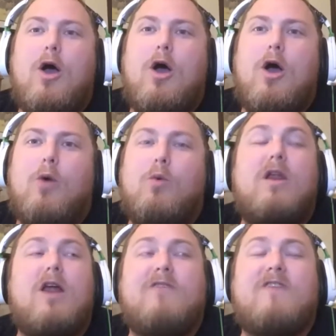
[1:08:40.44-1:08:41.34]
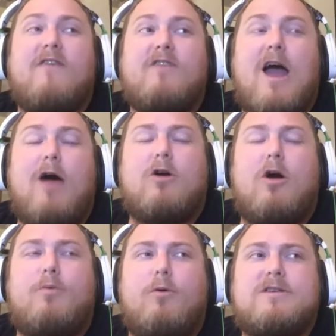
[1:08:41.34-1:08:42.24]
Of, one out of every
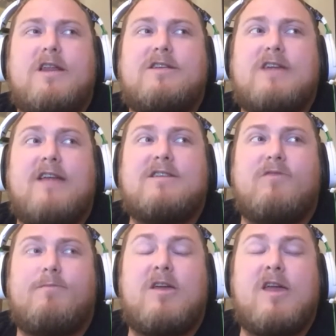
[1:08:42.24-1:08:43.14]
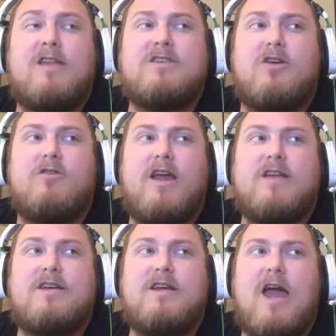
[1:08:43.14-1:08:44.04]
alcohol poisoning deaths for kids under
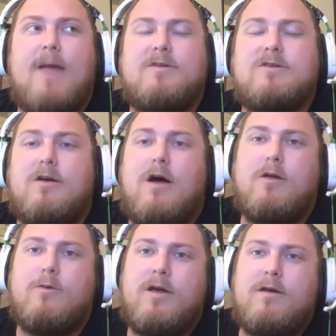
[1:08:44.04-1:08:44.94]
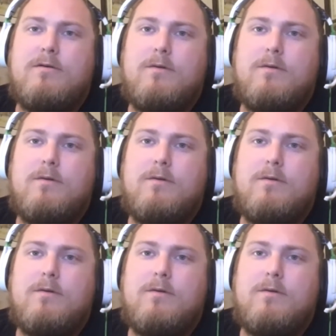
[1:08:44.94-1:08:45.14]
eighteen happens on Halloween.